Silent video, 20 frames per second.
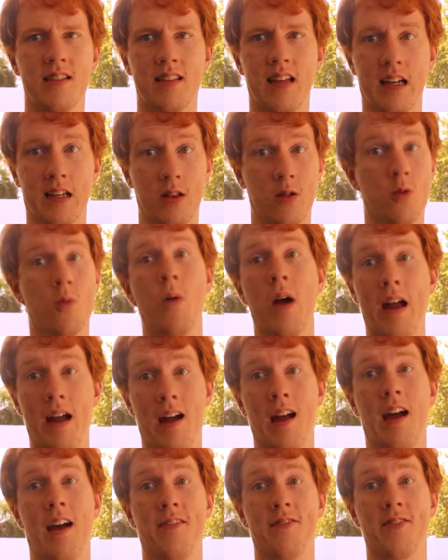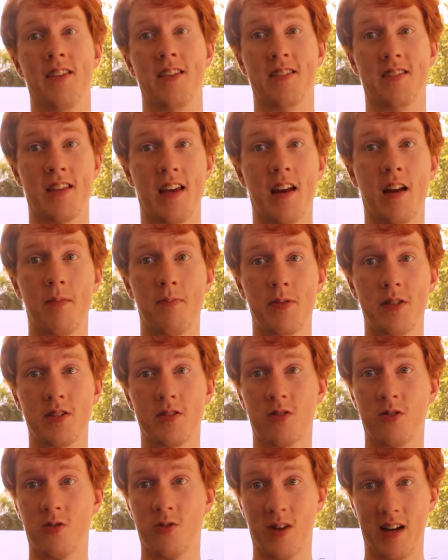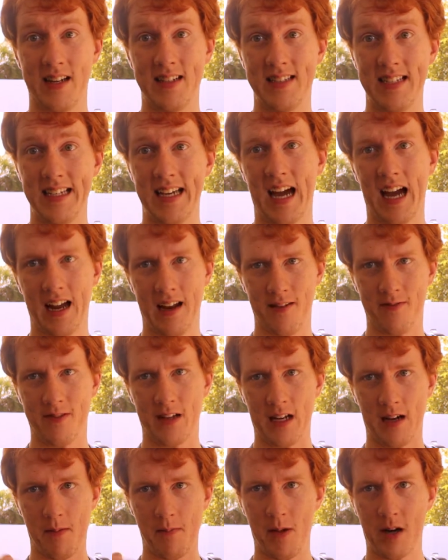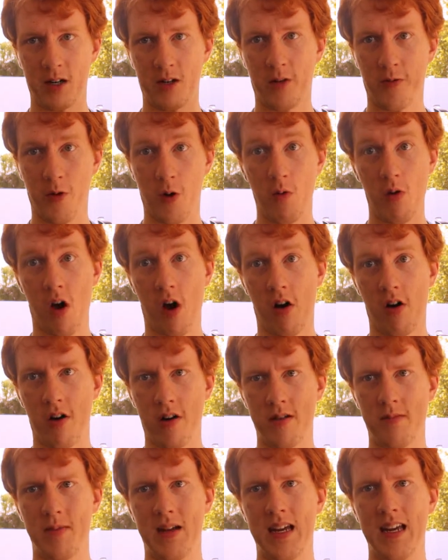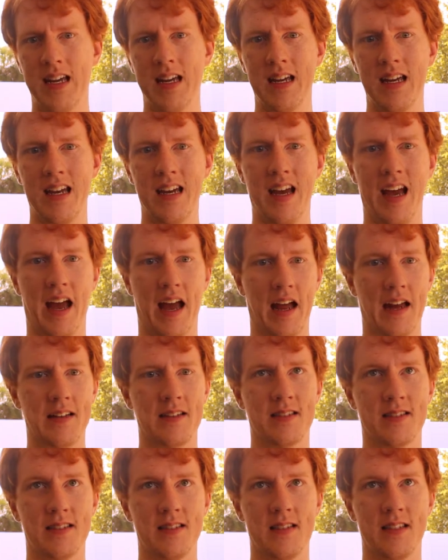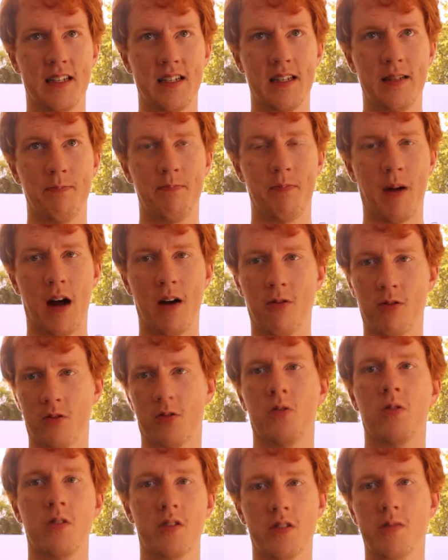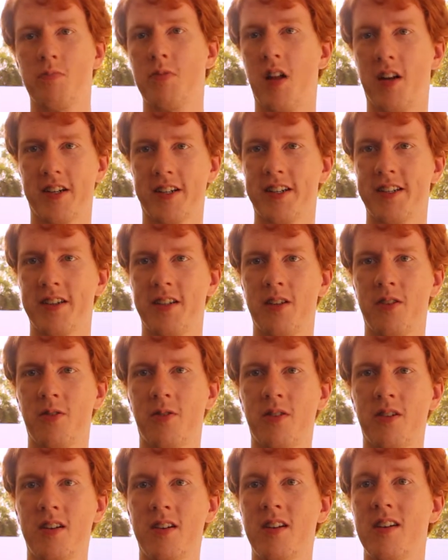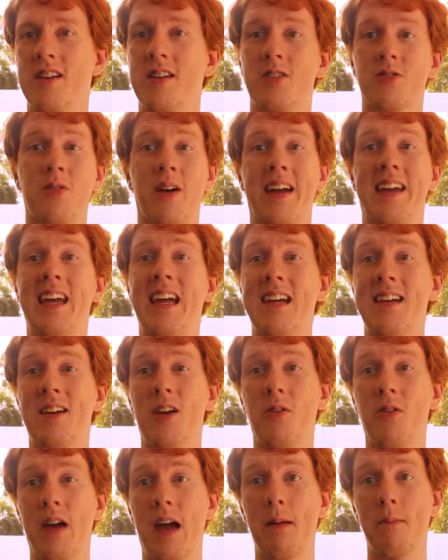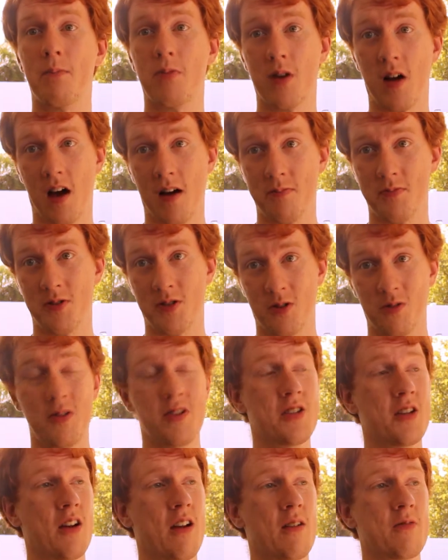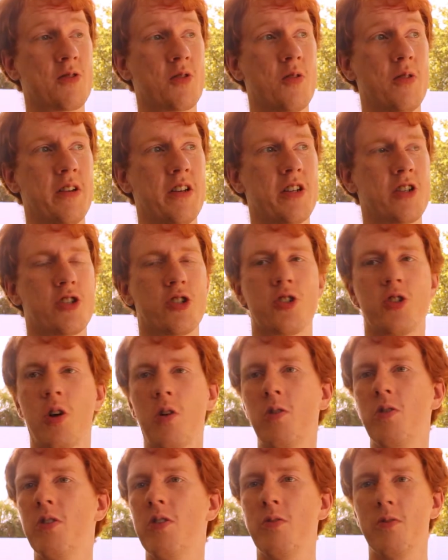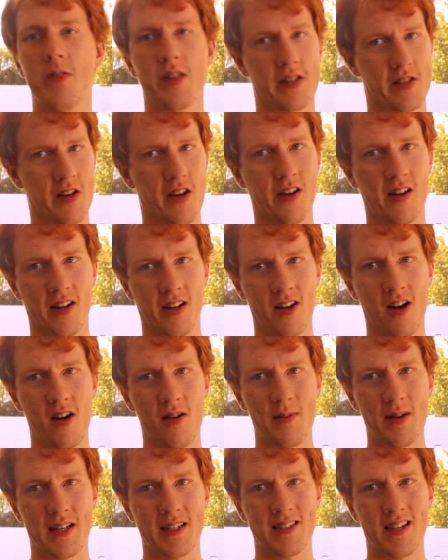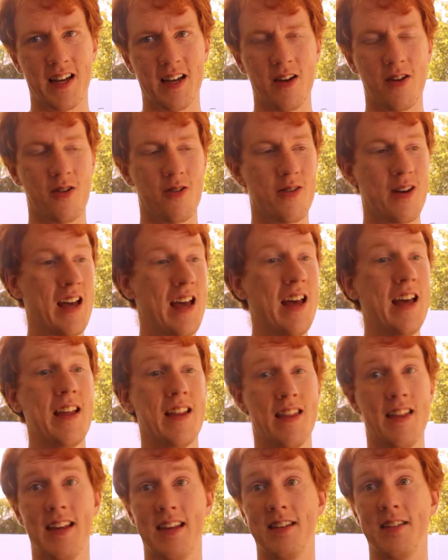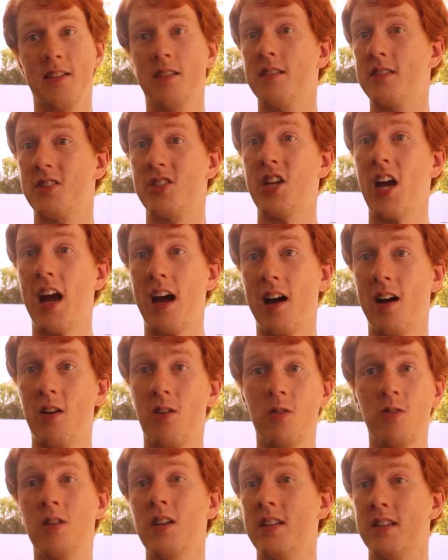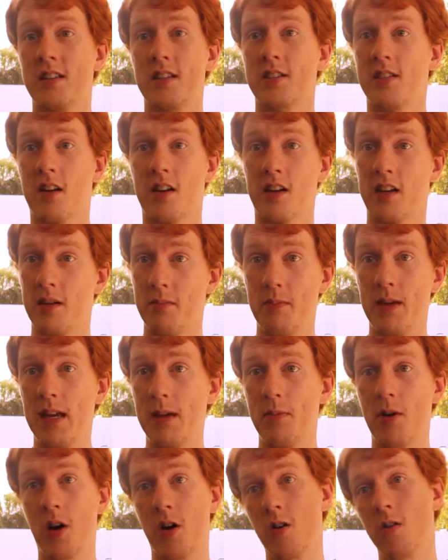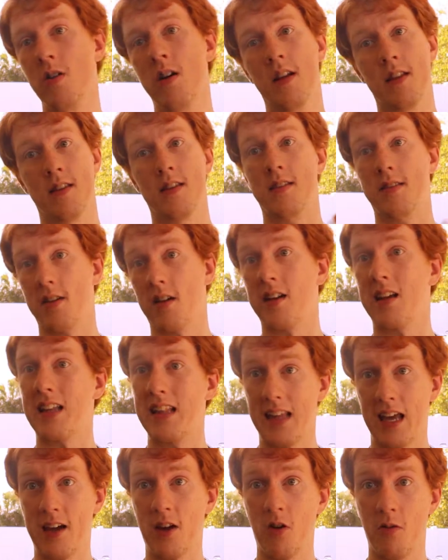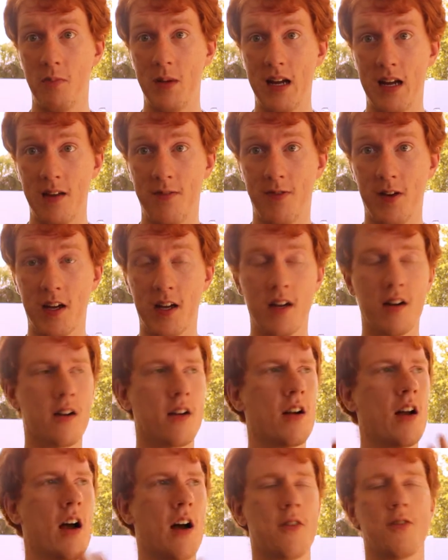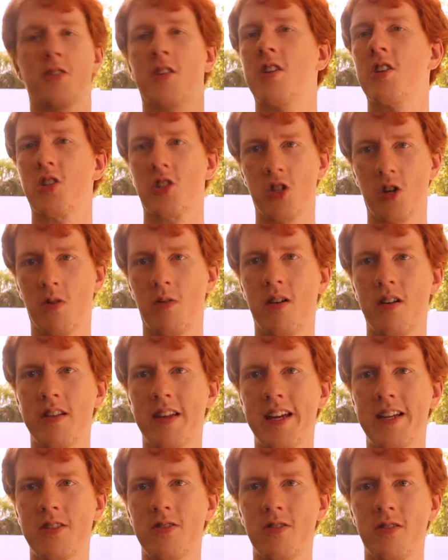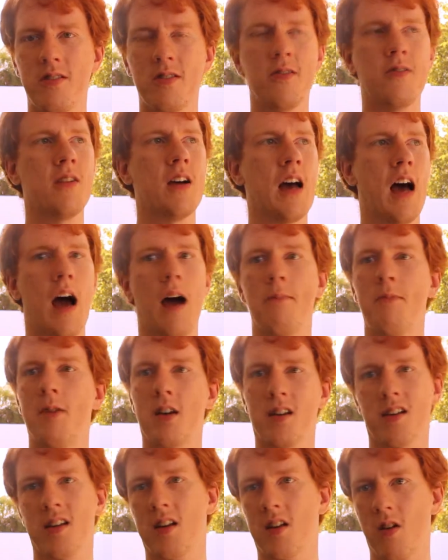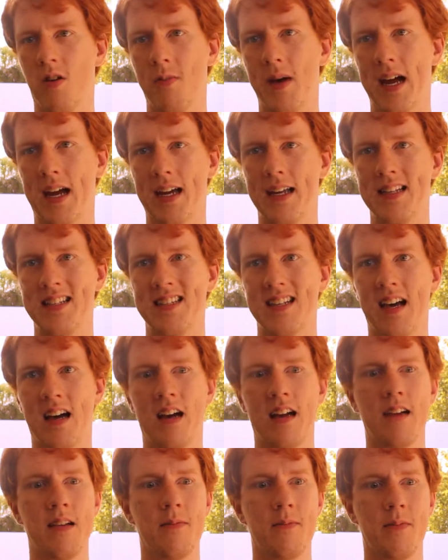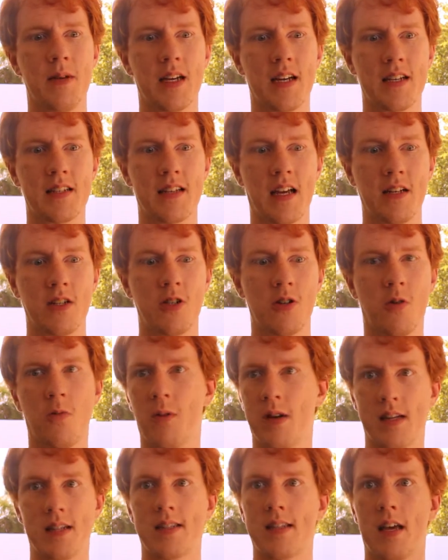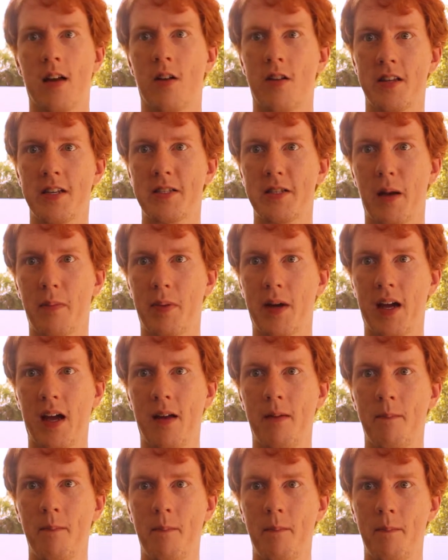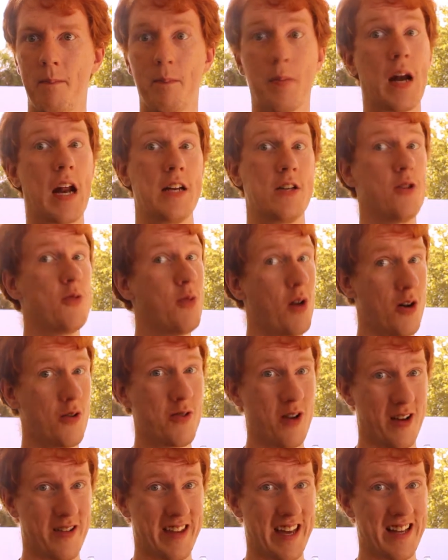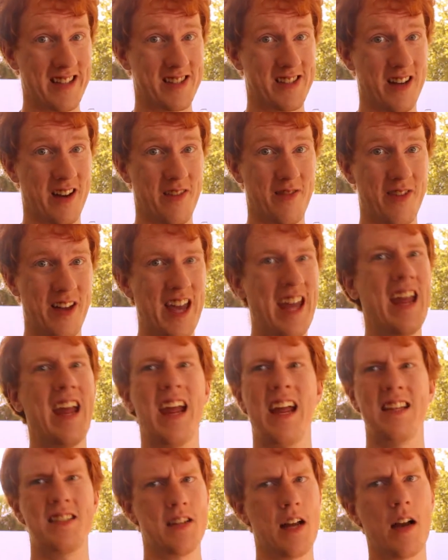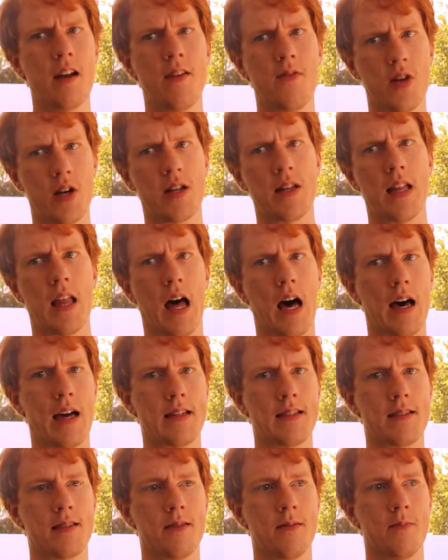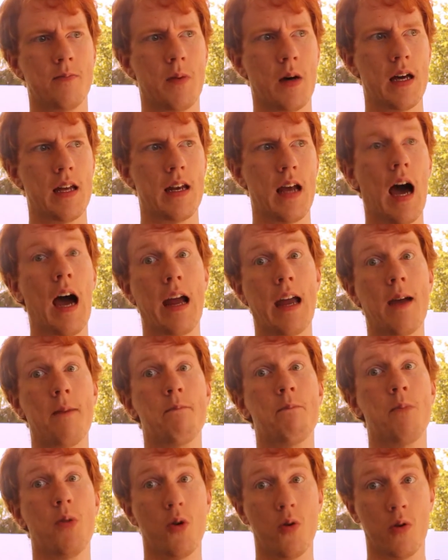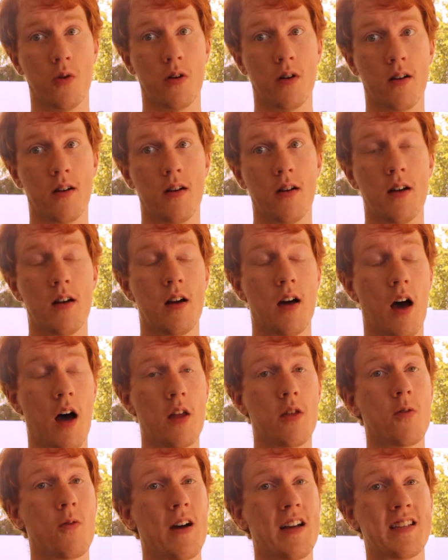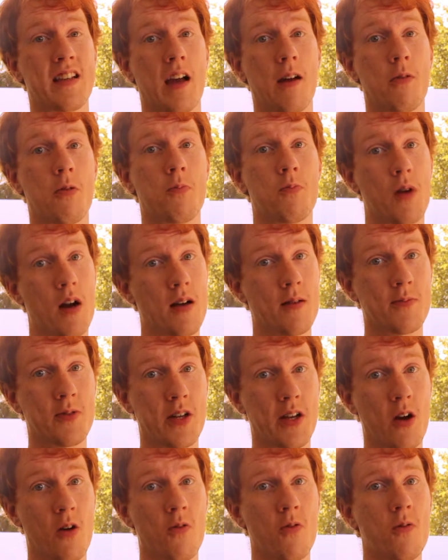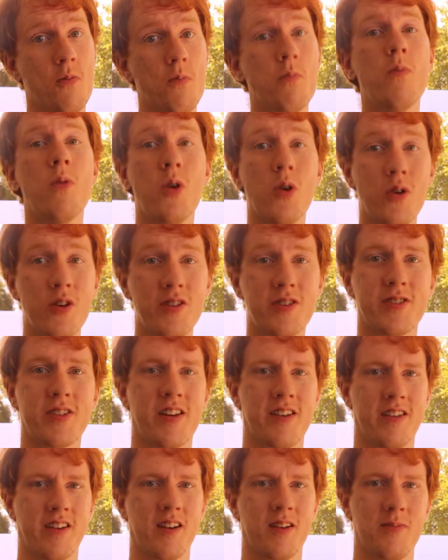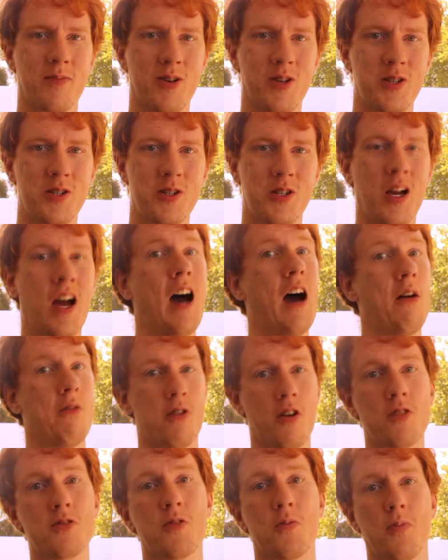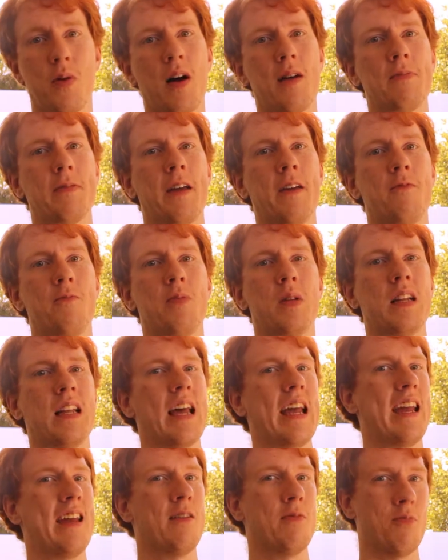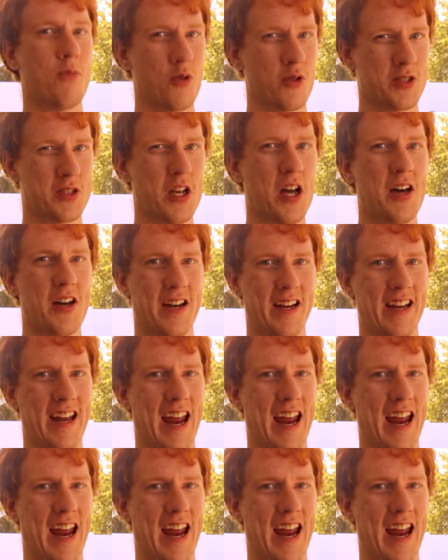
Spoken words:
like, the way I have this set up is crazy, I have, like, a microphone on me and the power cord is blocking the door, so I can't go get props. Originally, I was going to show you the Sonic comics I own, the Chao, the Sonic Amiibo, the Sonic Lego minifigure. I was going to show all that to you. I'm not going to go back inside because I don't want to set all this up again. But I do own all that stuff. It's not even a lot, but I am poor. Otherwise, I would probably own more Sonic merch. I would also probably have played more Sonic